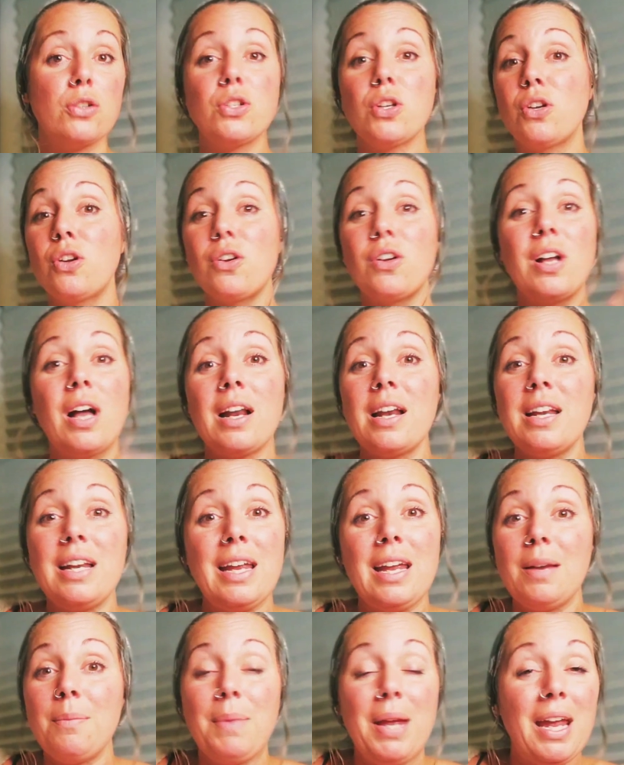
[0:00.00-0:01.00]
So you're going to
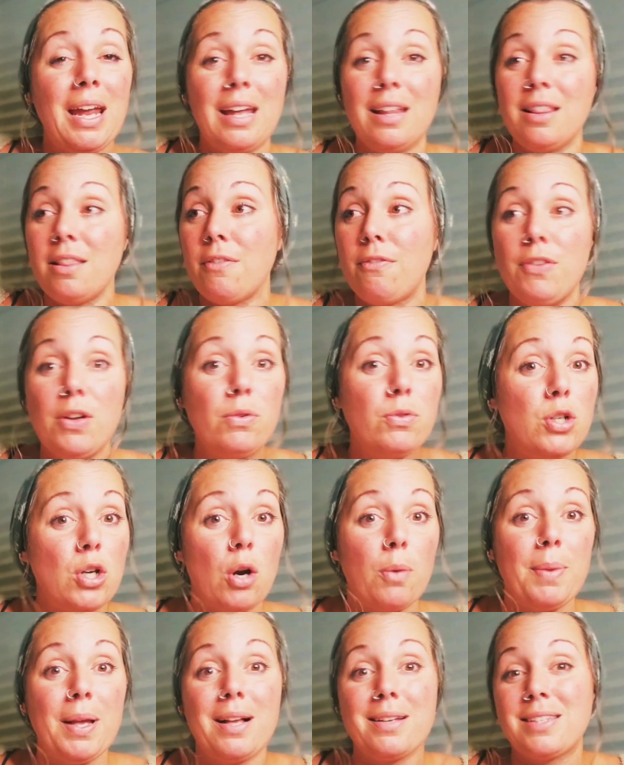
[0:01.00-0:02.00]
need me in the
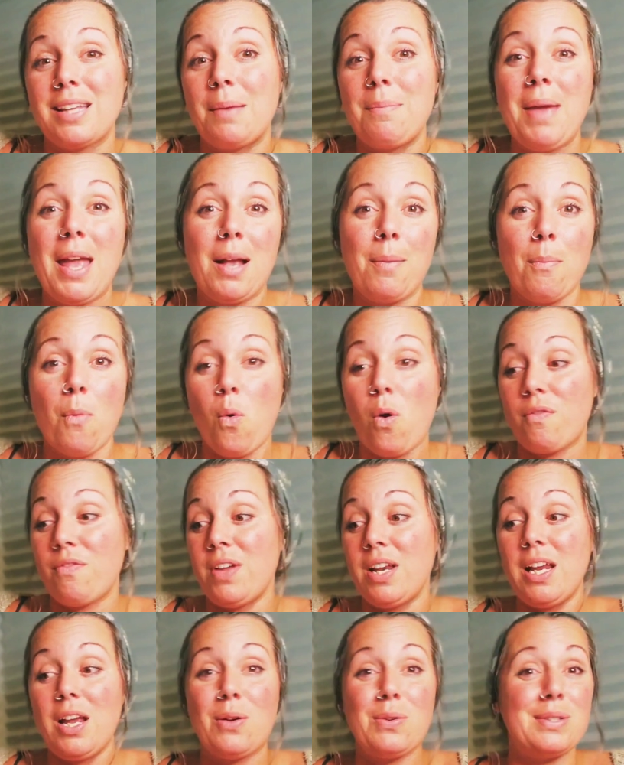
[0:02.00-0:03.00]
future, because I make more
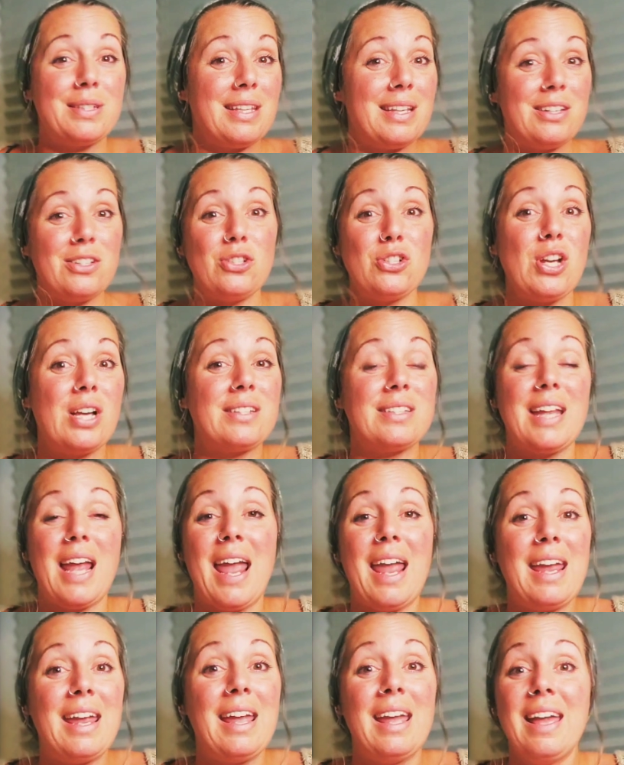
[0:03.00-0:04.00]
videos than just
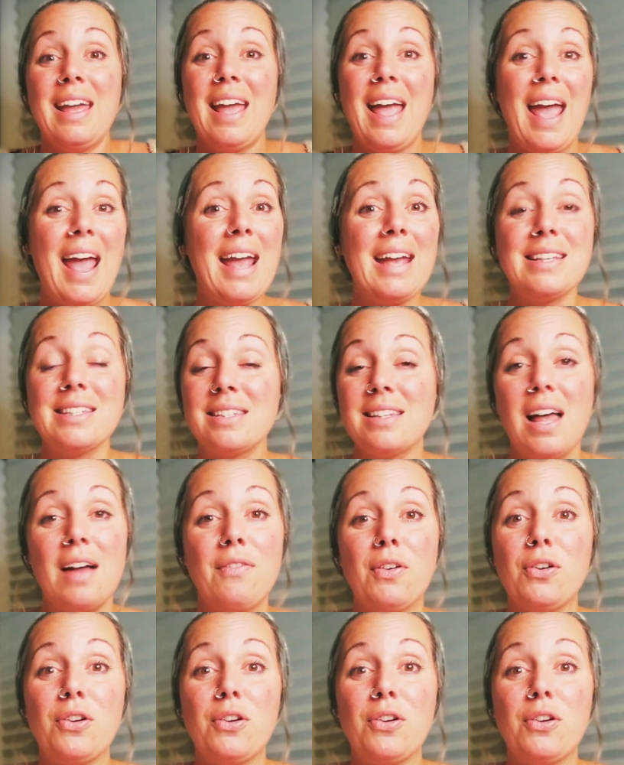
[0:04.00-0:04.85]
a ACE level.